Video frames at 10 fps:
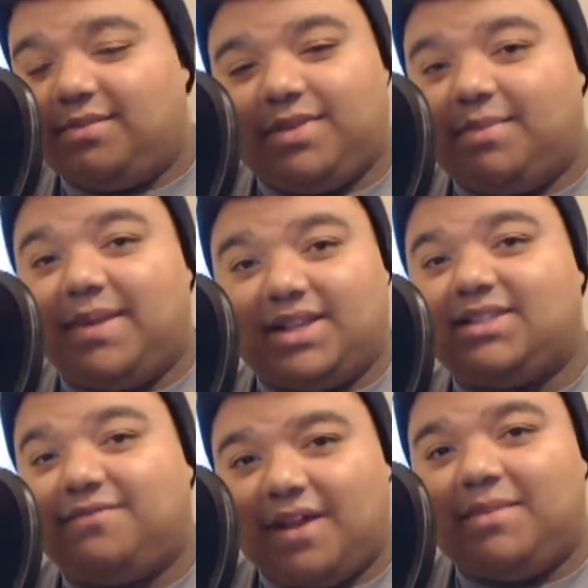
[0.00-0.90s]
best
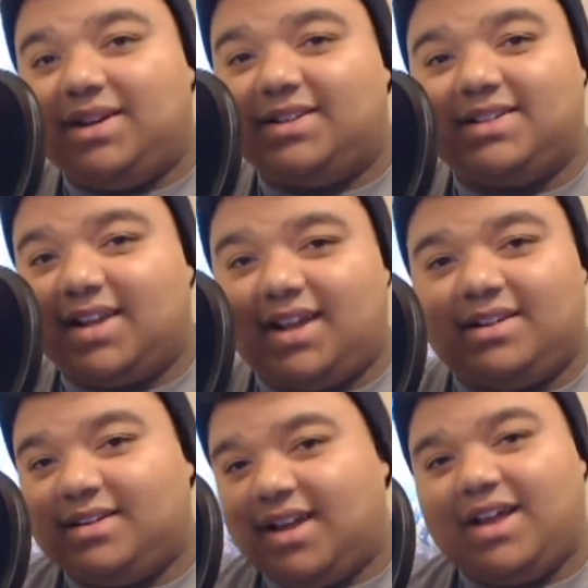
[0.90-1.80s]
feminist site
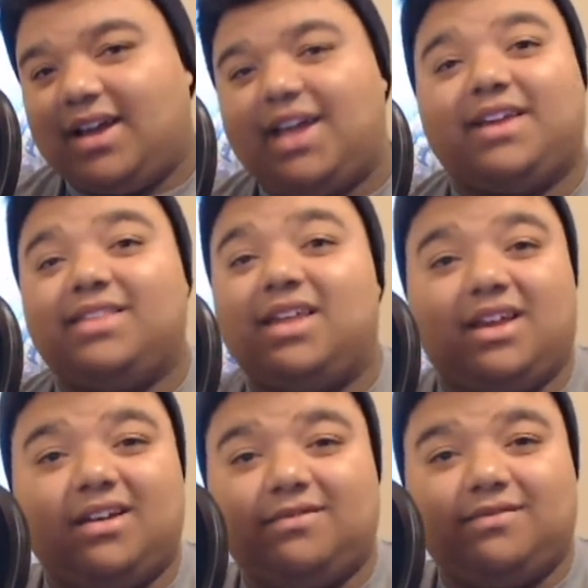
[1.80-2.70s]
I could think
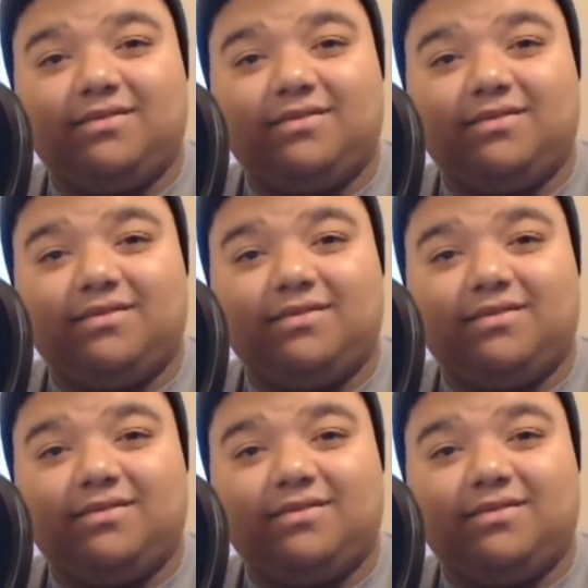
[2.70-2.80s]
of.